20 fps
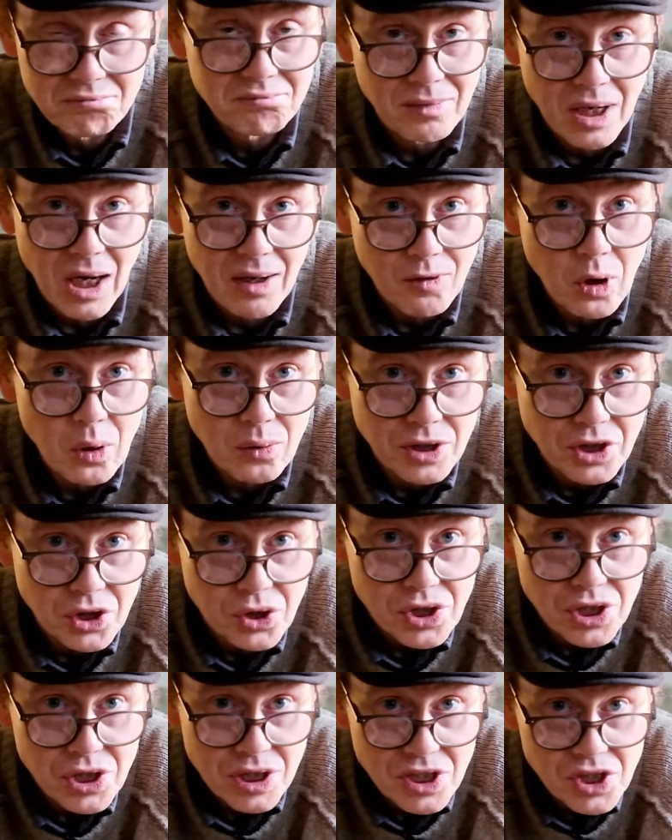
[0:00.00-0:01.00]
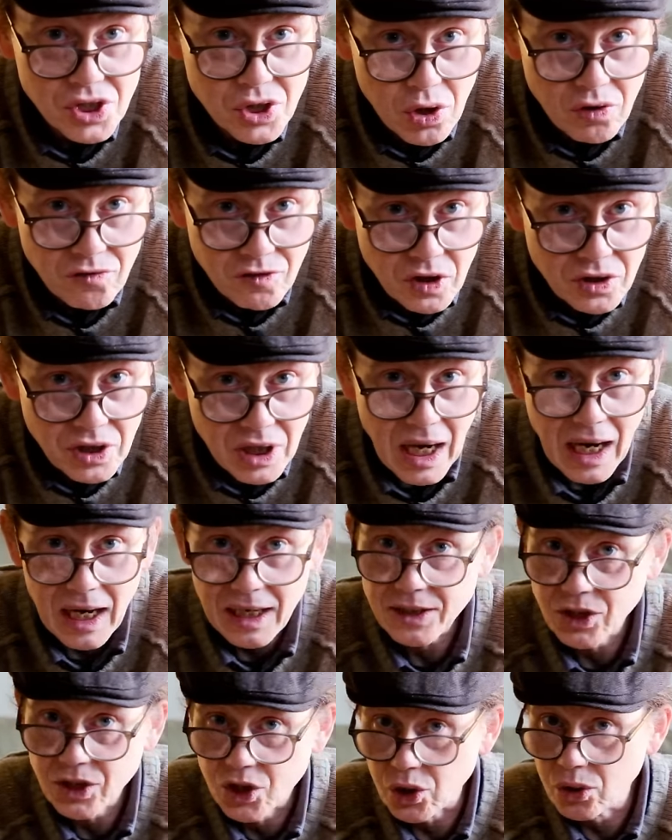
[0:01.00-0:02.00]
I've only just discovered, I
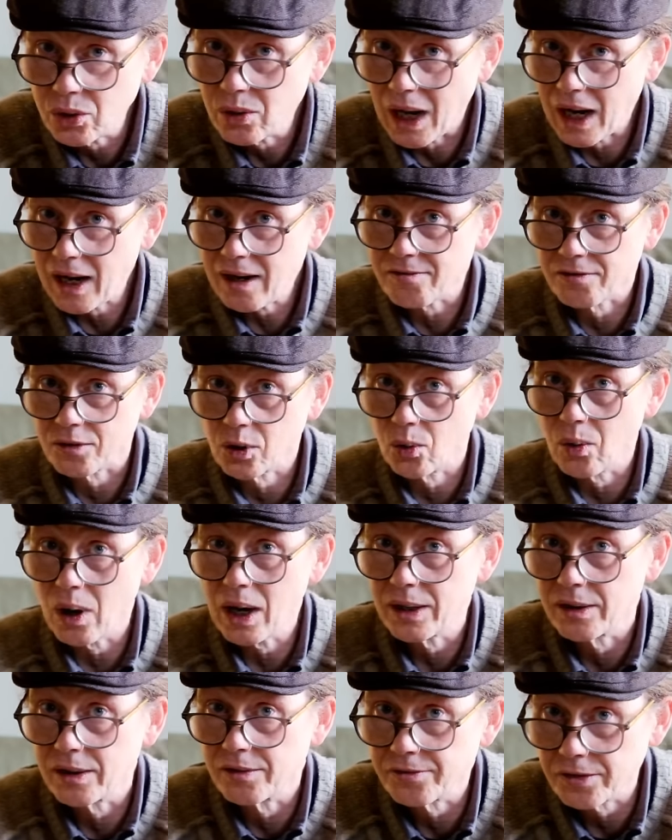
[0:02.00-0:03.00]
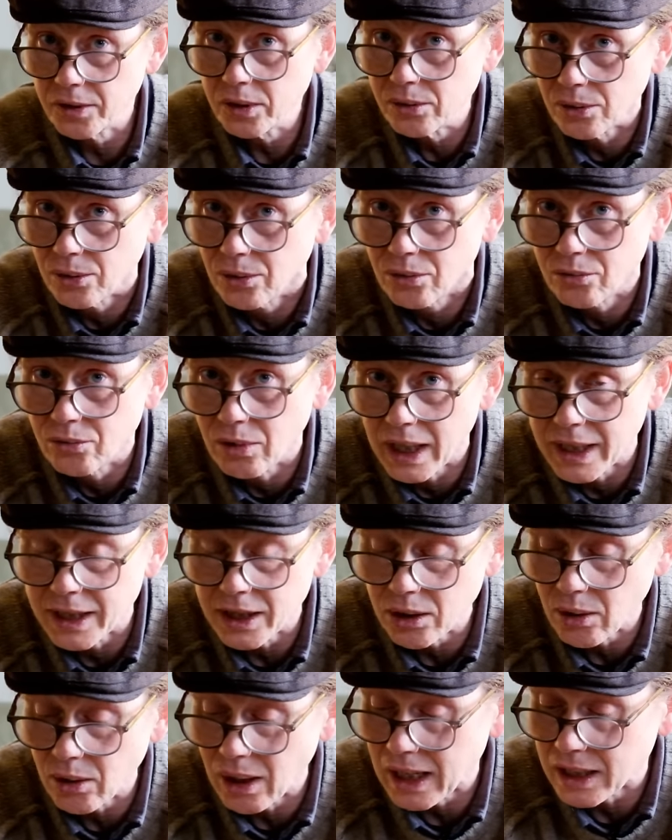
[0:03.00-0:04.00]
do have quite a few
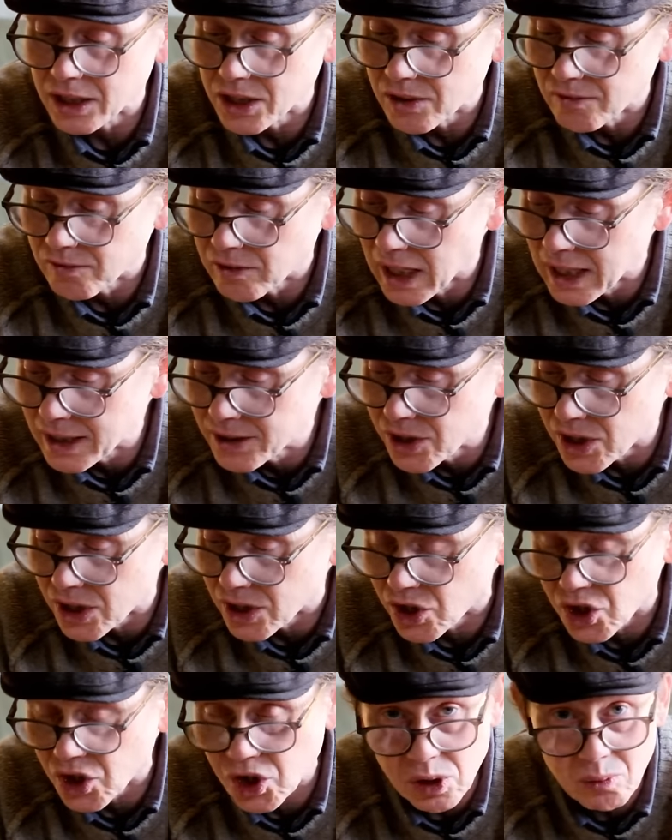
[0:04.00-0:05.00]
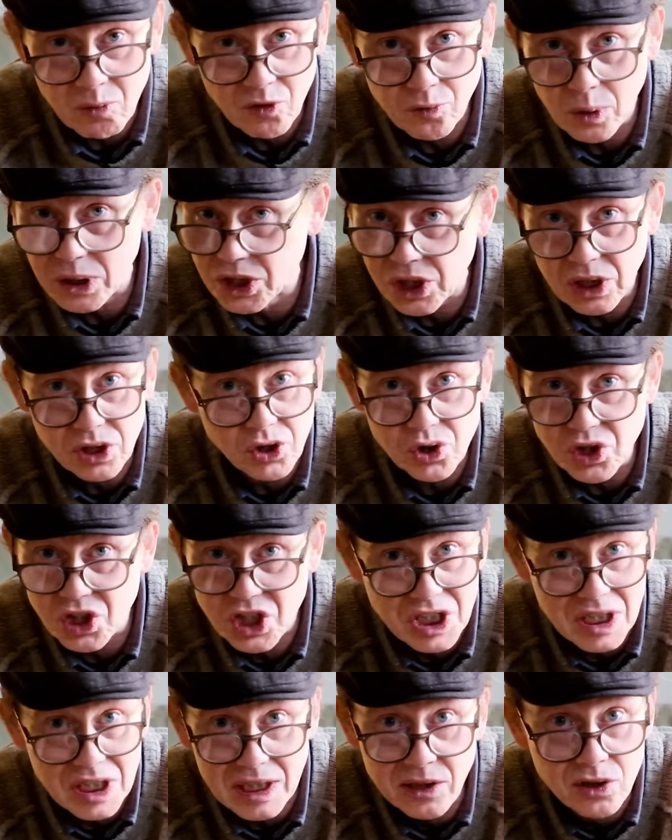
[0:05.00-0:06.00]
radioactive lenses, some of which I
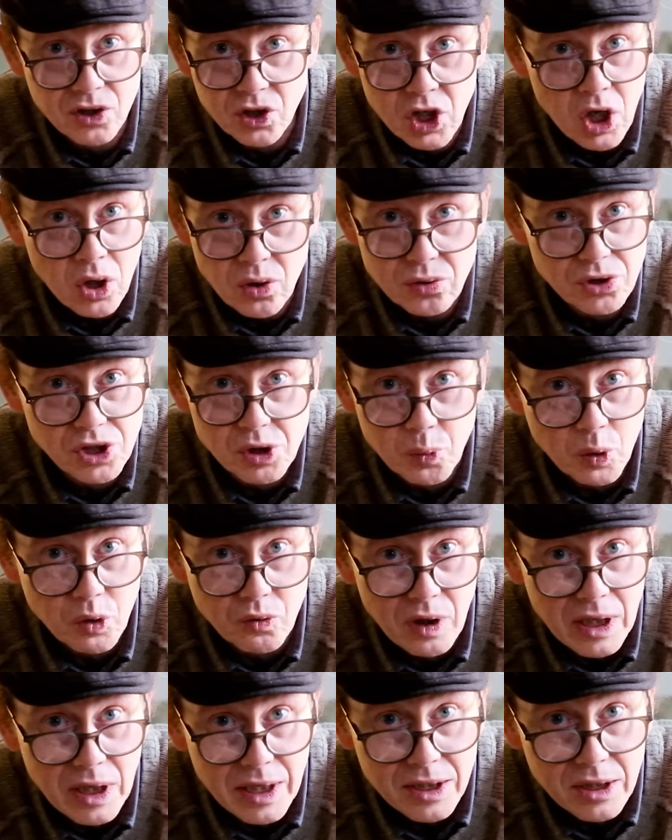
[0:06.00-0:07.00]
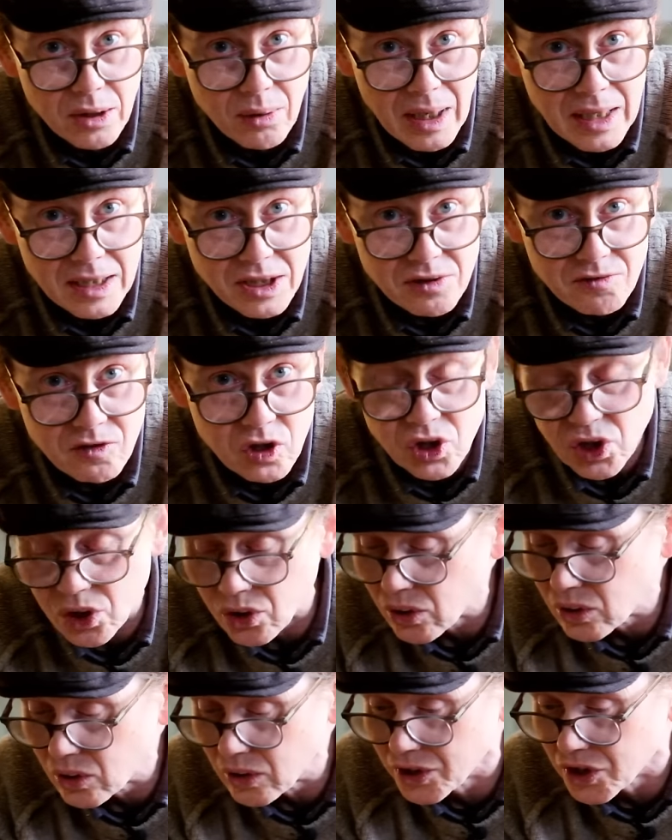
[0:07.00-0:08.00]
just didn't know to be radioactive at
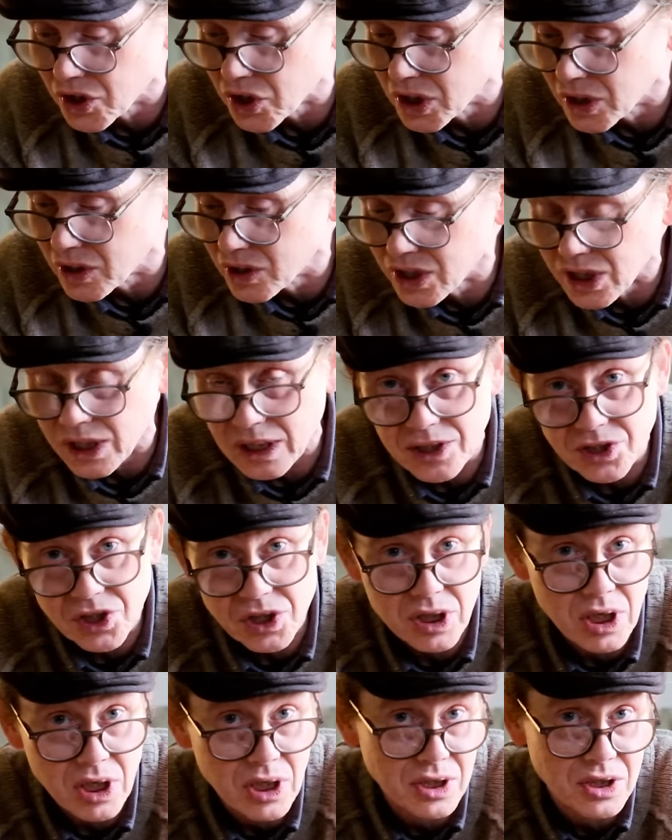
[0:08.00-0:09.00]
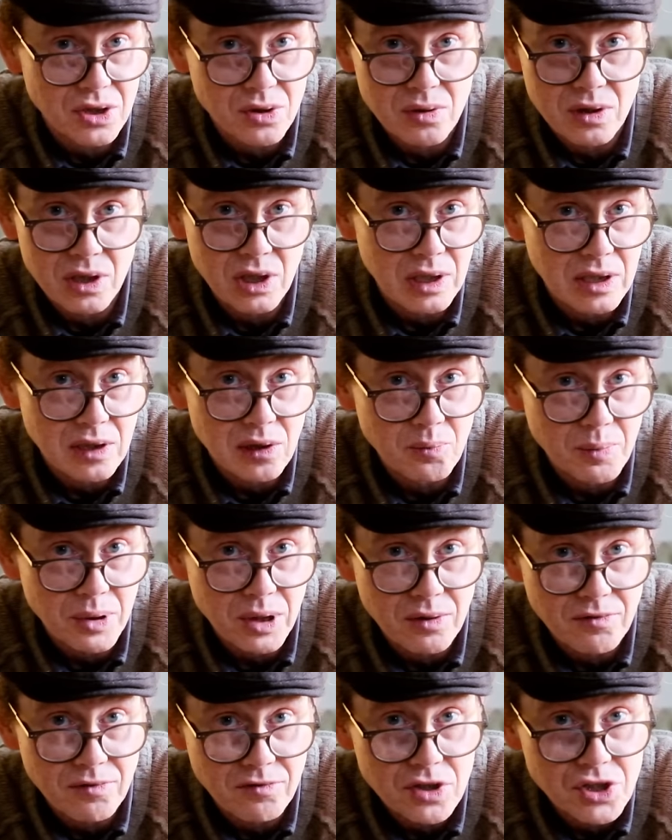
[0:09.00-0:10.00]
all until I started doing a little bit
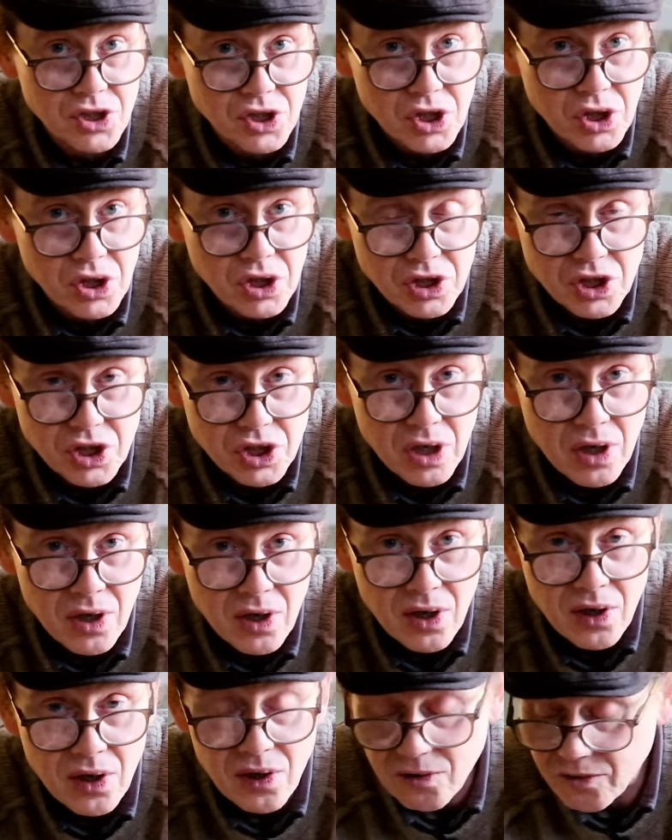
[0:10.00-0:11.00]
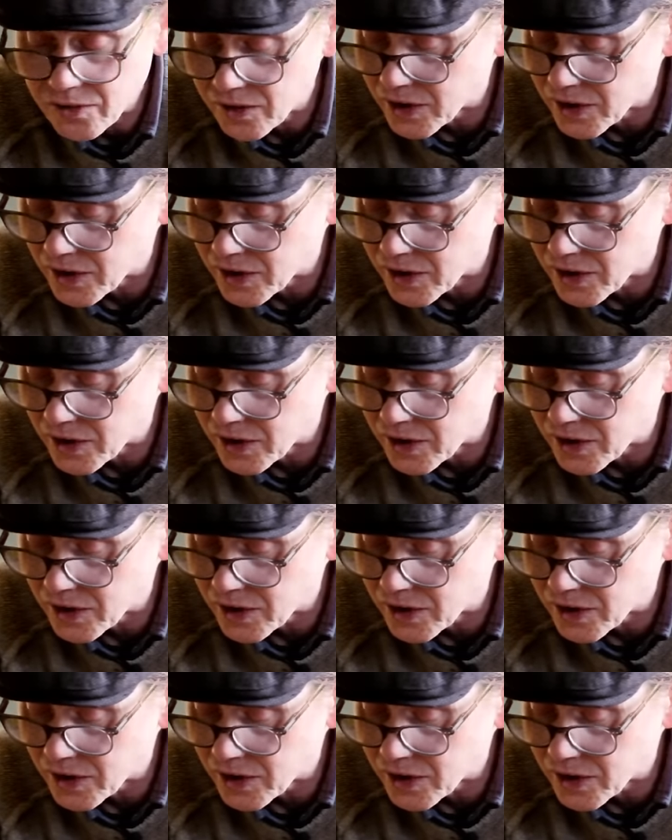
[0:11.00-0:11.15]
of research for